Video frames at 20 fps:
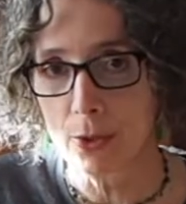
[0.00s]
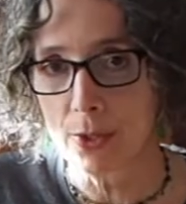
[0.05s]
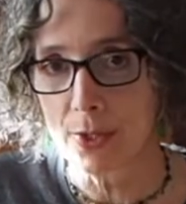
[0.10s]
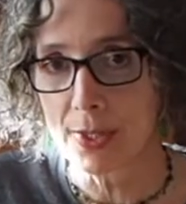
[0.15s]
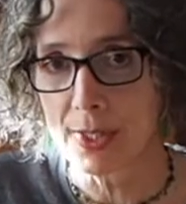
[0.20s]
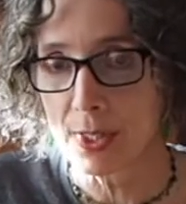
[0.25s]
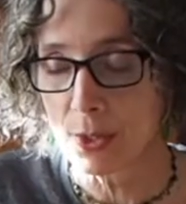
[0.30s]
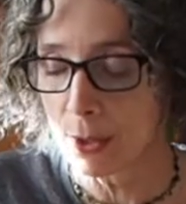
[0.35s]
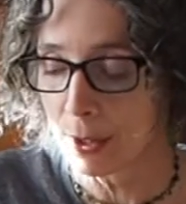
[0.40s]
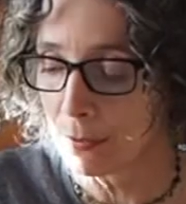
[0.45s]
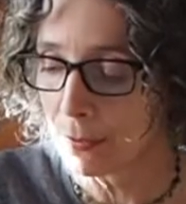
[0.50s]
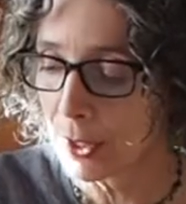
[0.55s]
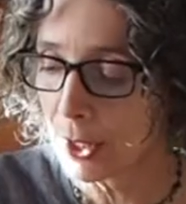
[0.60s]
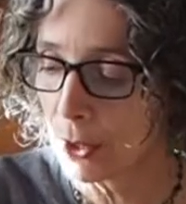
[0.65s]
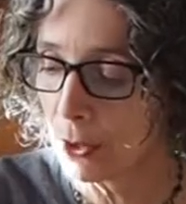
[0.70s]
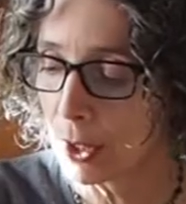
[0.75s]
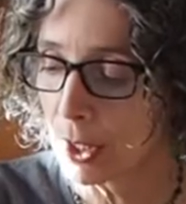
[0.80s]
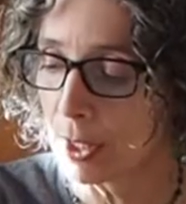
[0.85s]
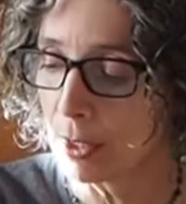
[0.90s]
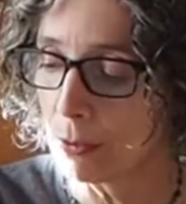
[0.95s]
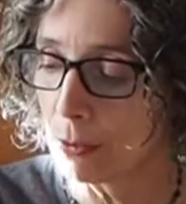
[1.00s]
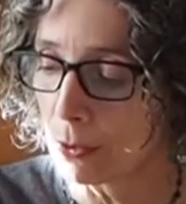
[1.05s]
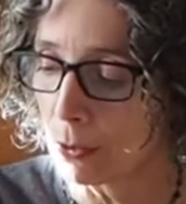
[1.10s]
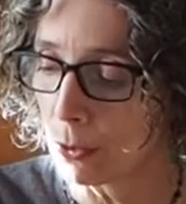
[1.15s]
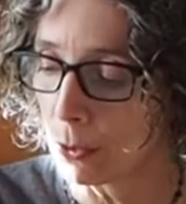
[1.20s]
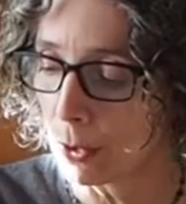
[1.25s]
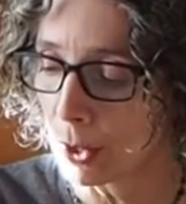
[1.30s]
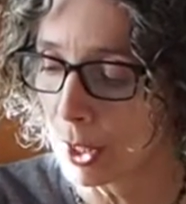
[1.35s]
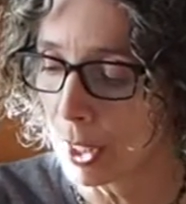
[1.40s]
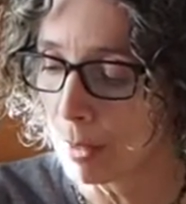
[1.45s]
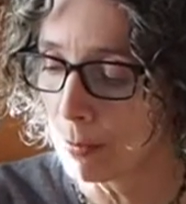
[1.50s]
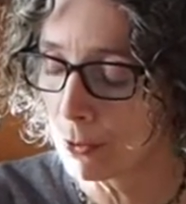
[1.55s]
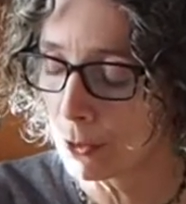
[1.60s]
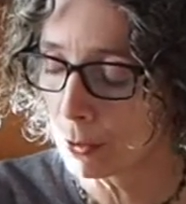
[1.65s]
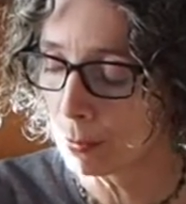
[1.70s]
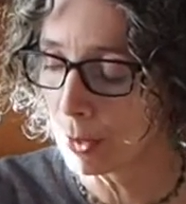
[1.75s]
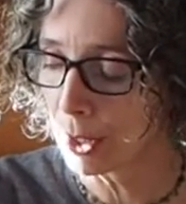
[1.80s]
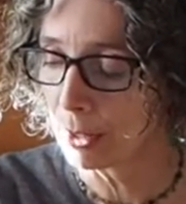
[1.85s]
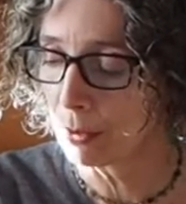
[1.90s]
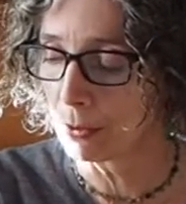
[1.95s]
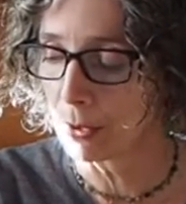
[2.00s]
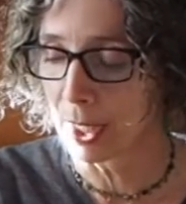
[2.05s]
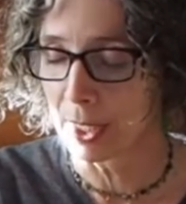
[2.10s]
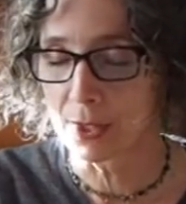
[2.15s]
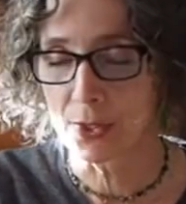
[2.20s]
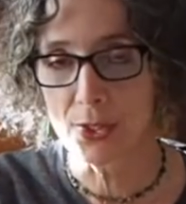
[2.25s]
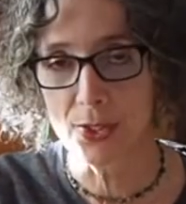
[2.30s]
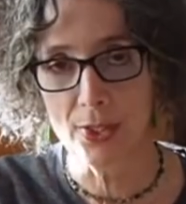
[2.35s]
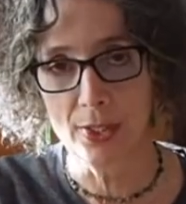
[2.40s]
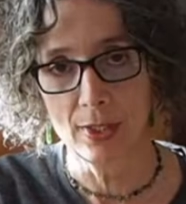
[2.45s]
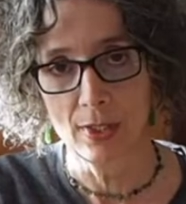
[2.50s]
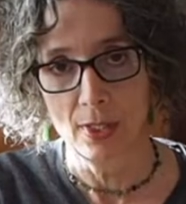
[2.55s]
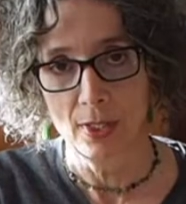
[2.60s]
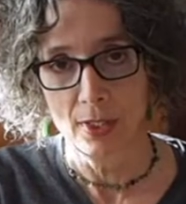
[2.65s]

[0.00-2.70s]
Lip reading: So if you can comfortably rest